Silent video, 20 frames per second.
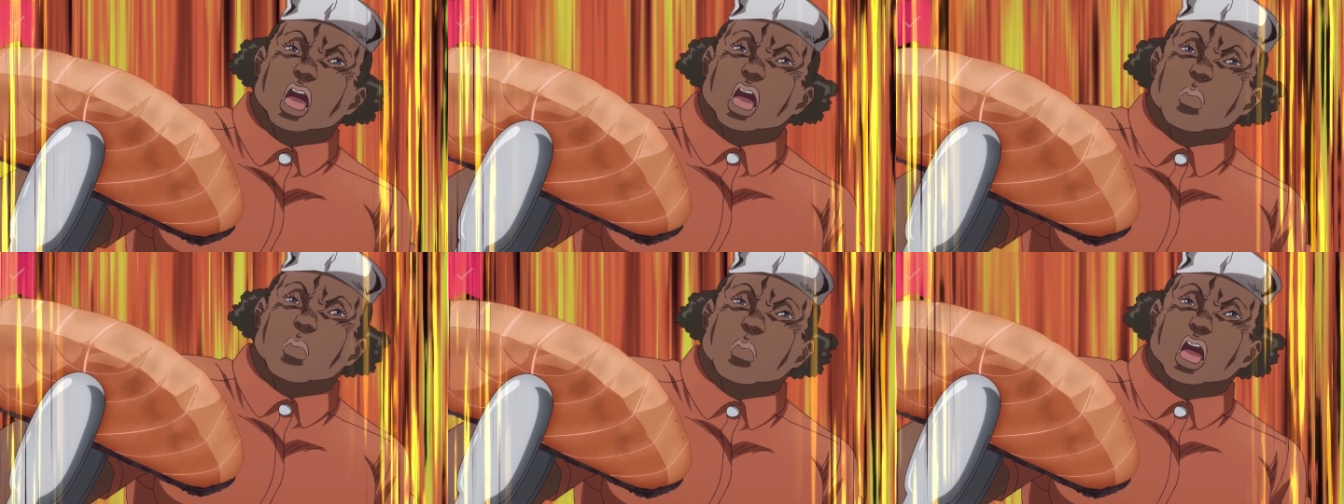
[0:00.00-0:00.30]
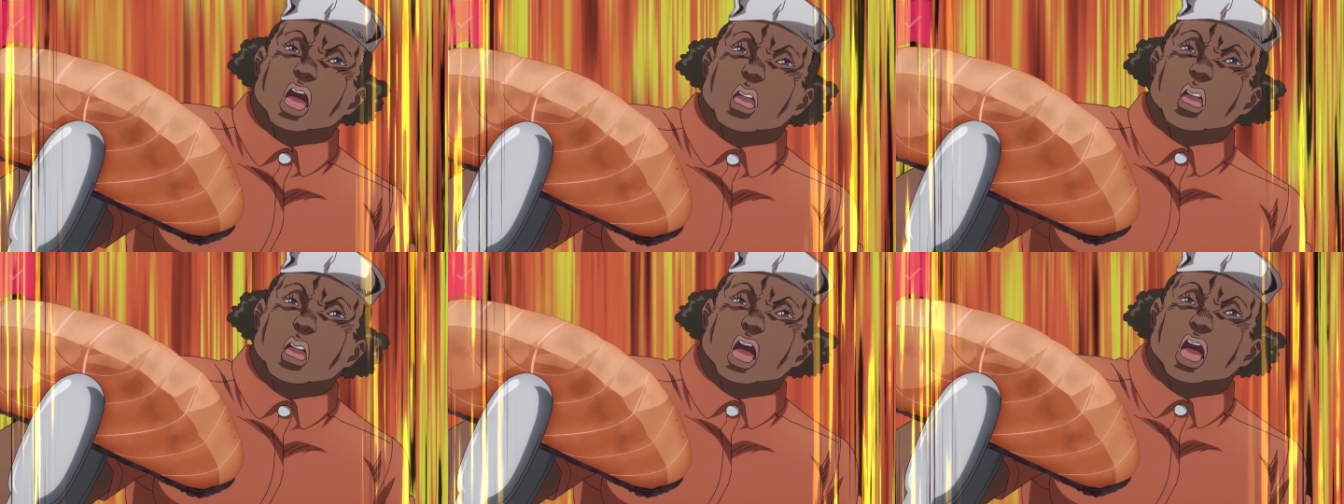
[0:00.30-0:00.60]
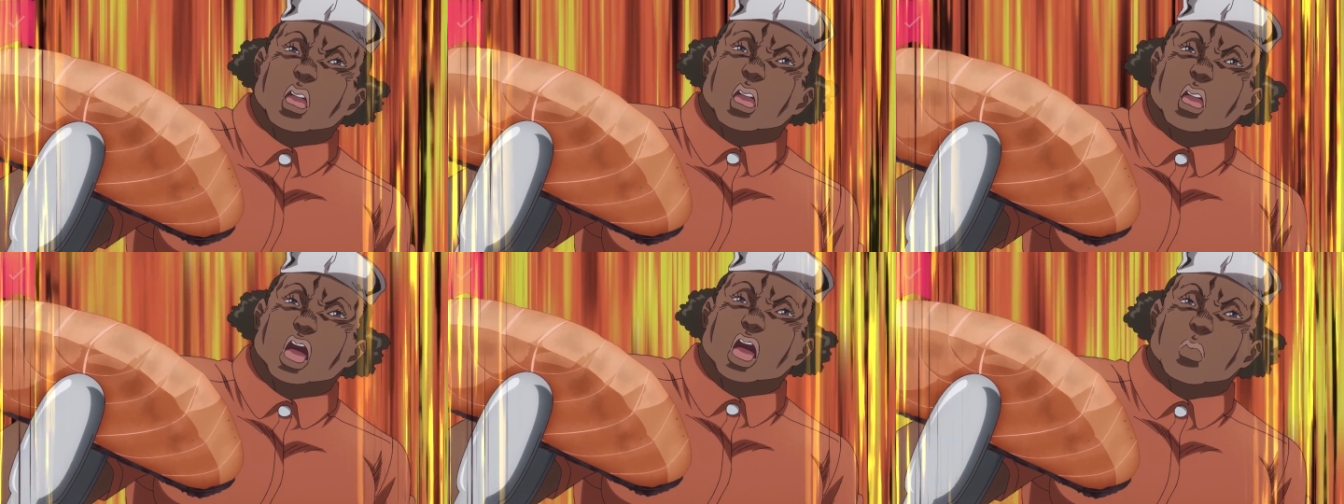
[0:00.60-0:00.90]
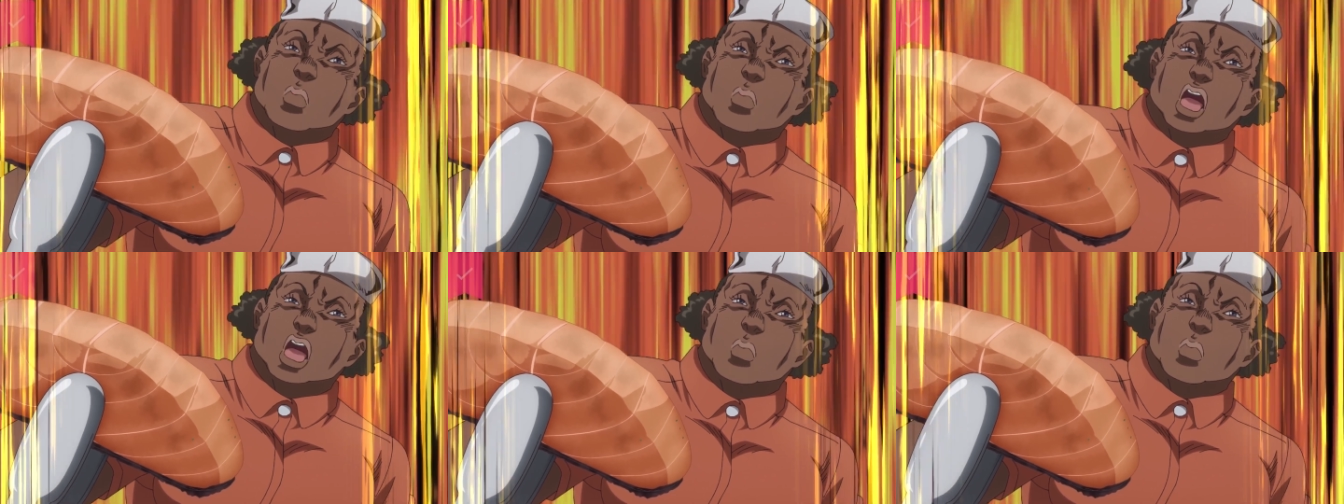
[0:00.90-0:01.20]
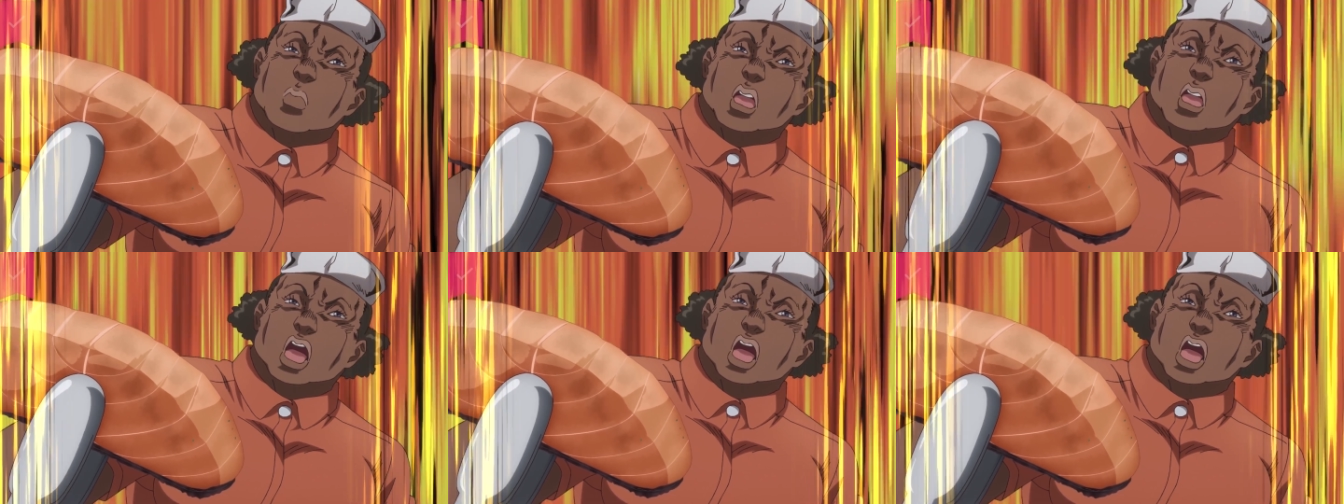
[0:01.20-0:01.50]
are lazy
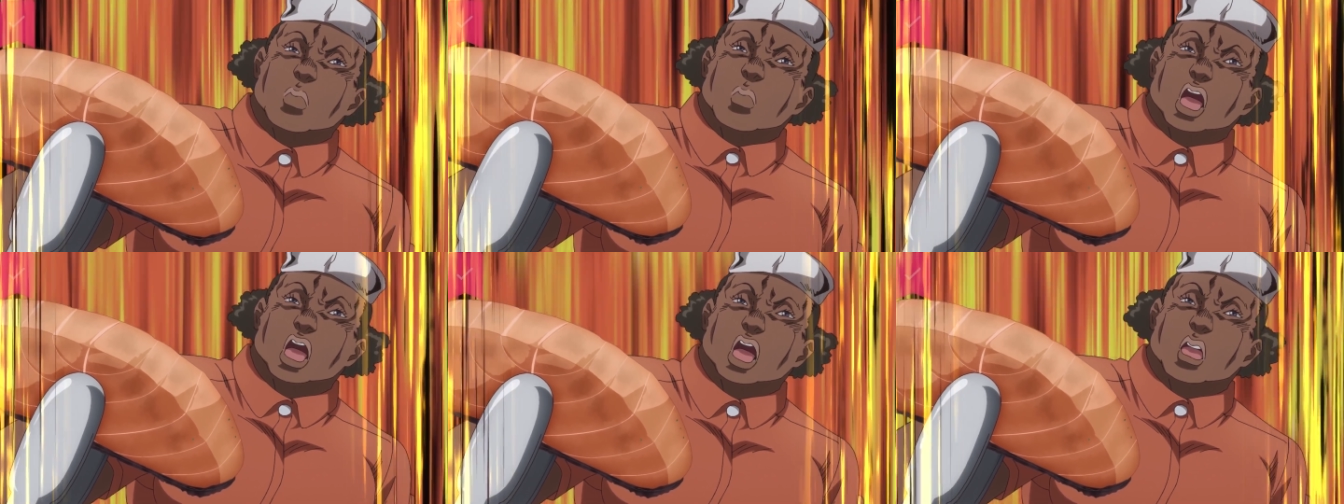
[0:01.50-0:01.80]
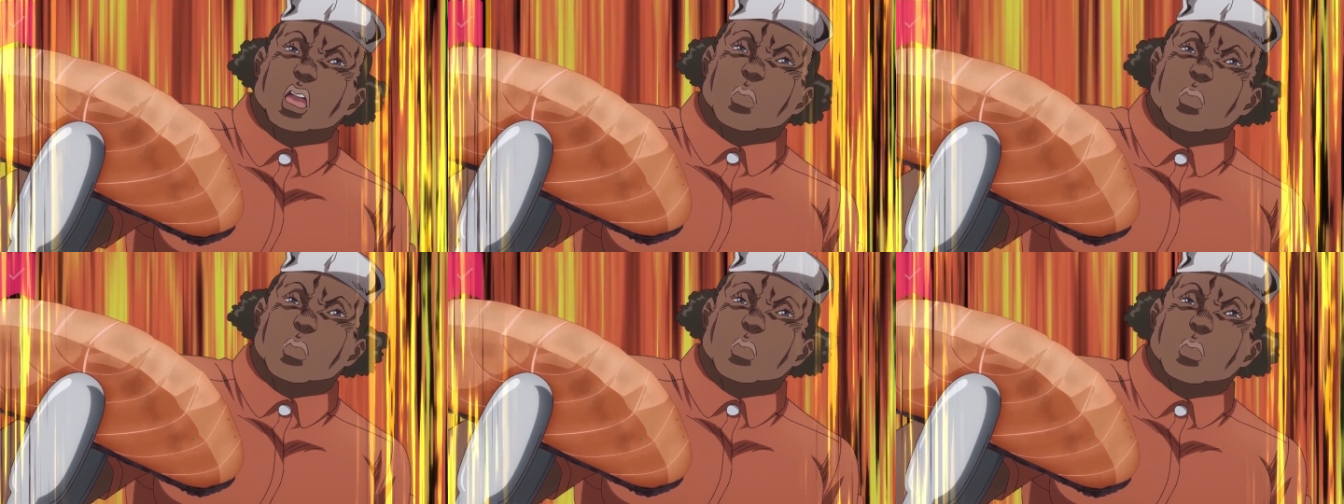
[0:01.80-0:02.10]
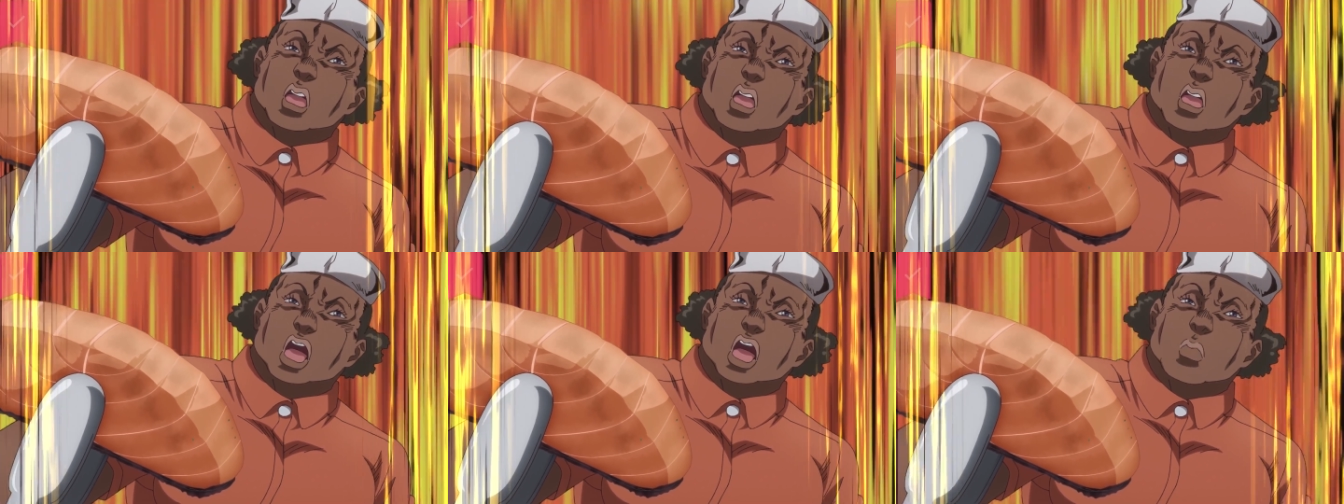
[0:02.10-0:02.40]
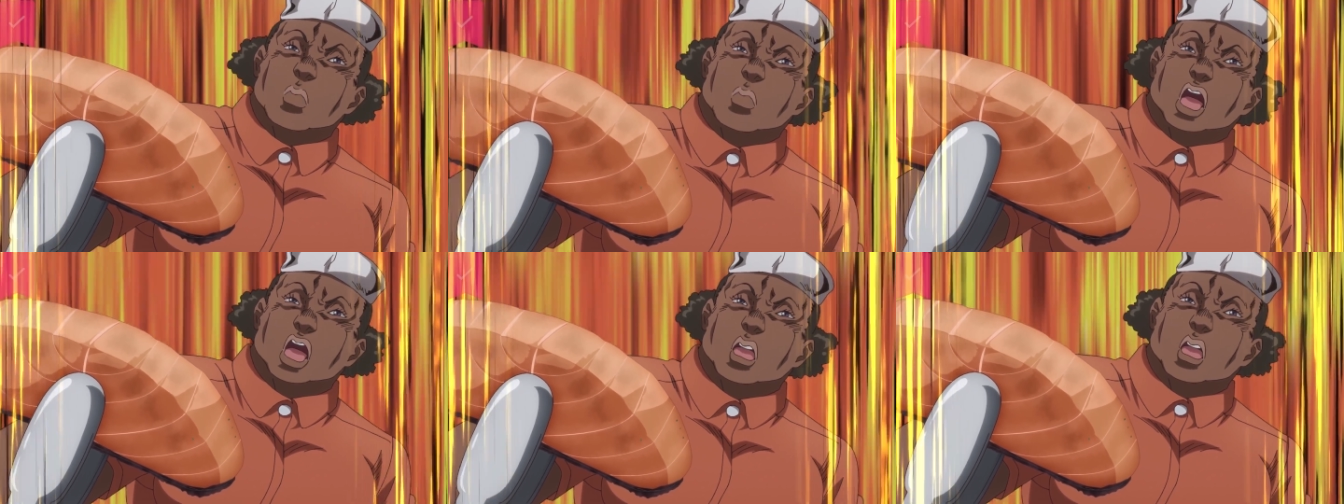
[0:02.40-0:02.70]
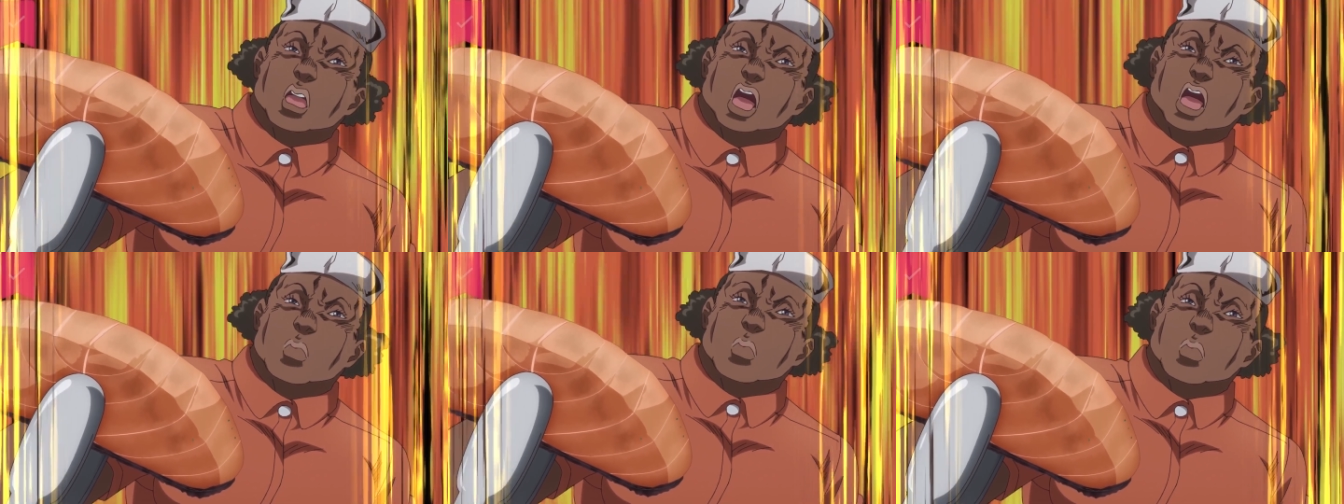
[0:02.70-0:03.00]
bastards, unlike salmon. They swim
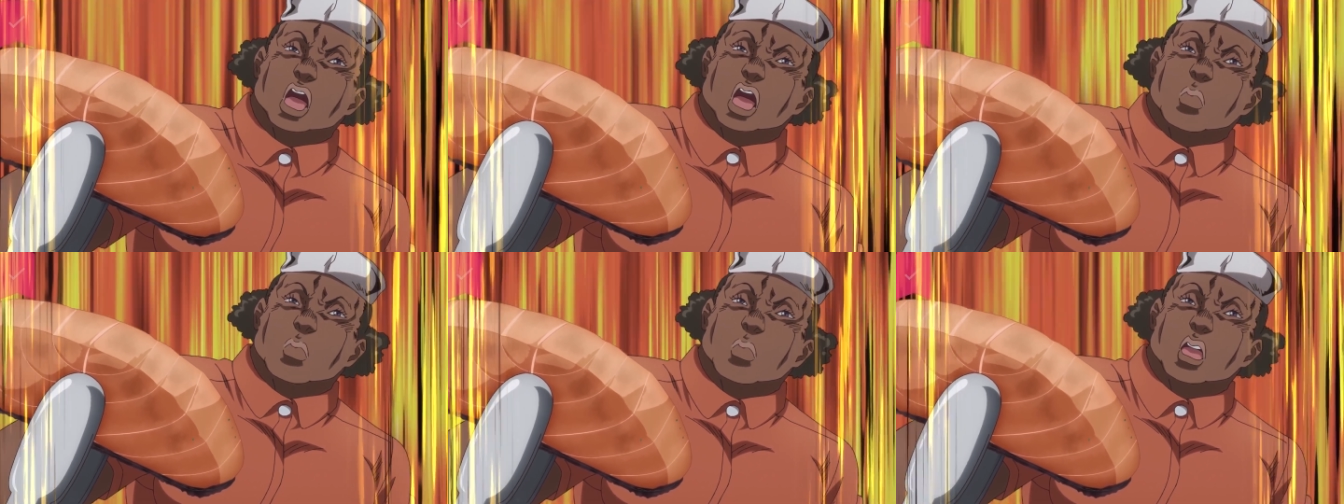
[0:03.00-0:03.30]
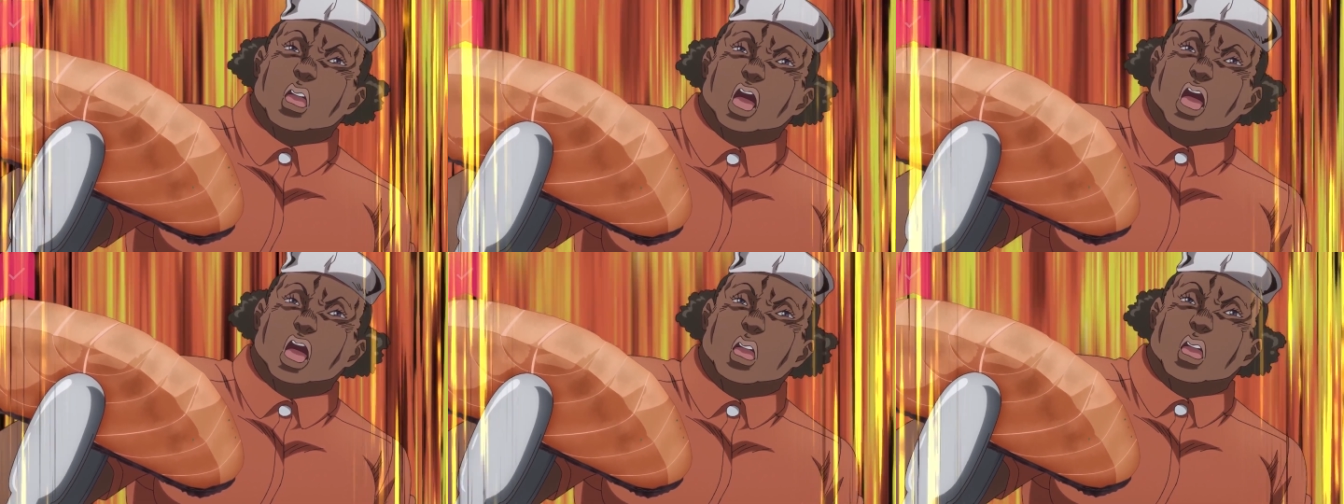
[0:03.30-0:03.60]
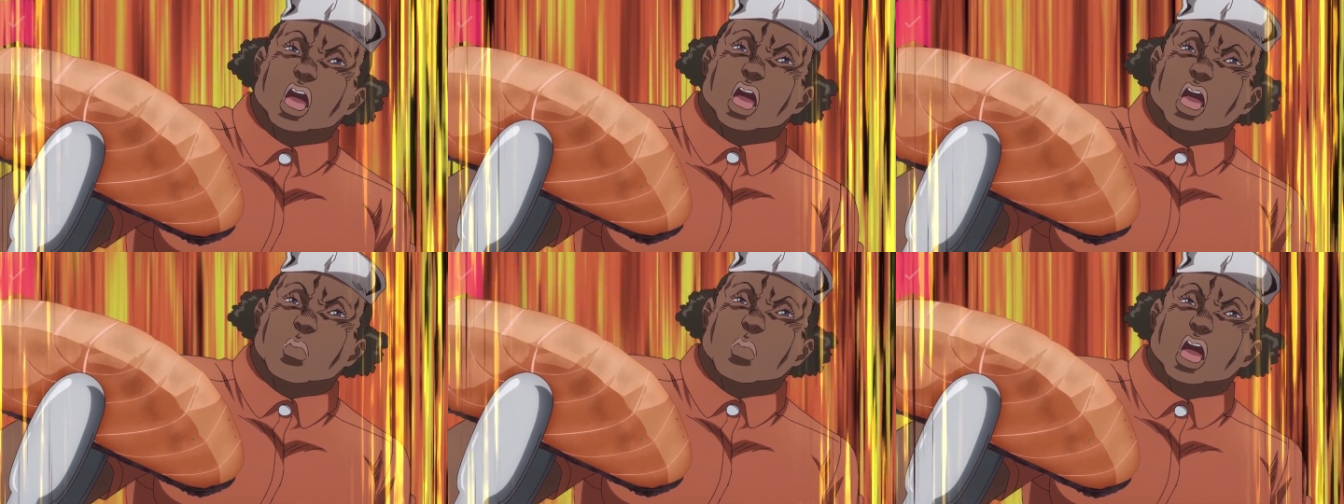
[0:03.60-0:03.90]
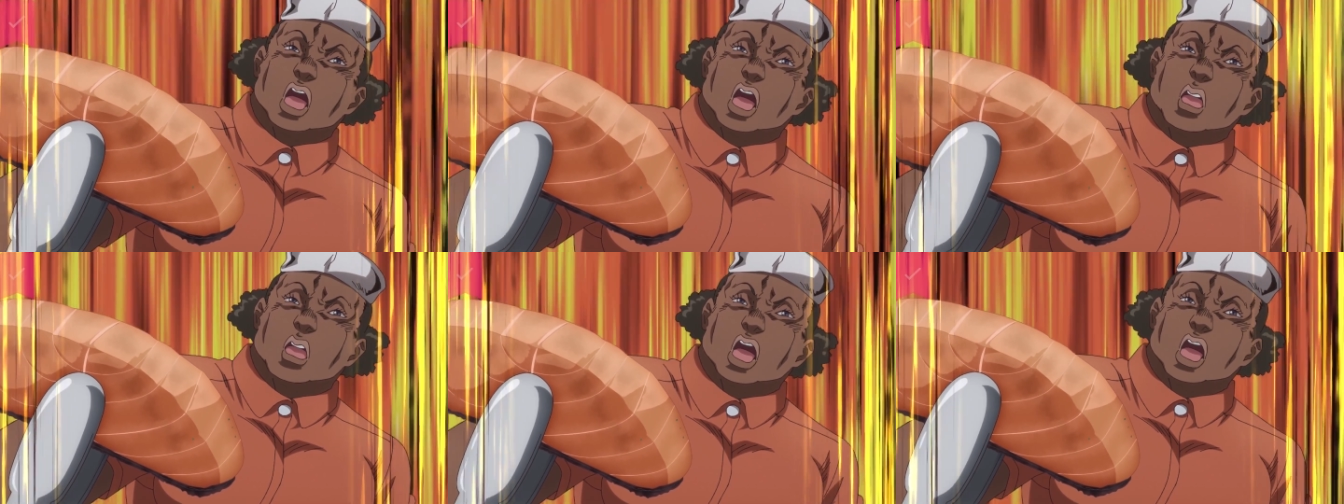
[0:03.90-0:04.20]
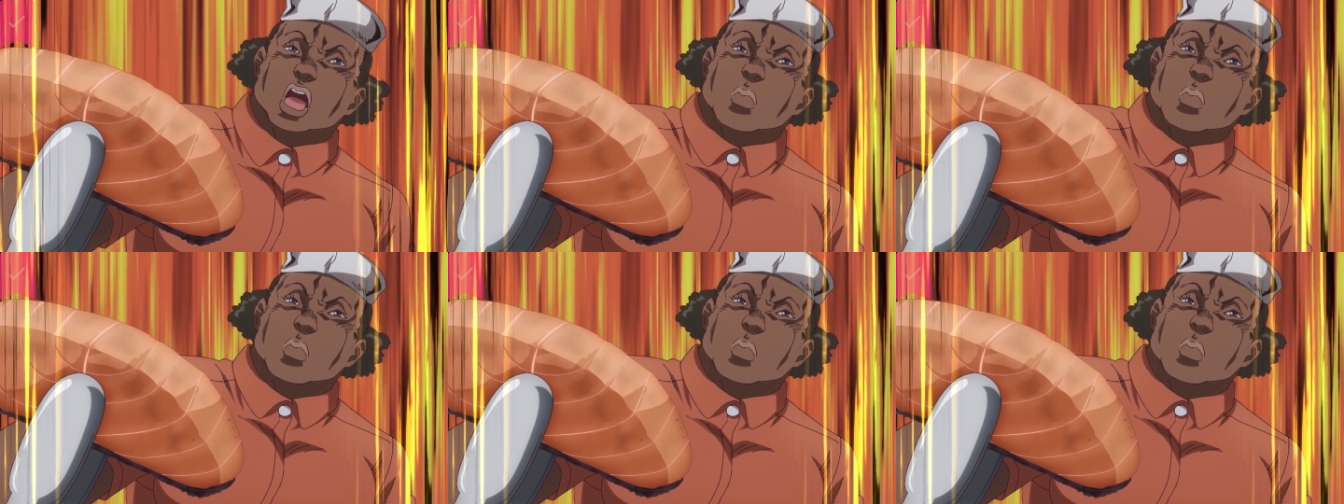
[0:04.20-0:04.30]
upstream like the total badasses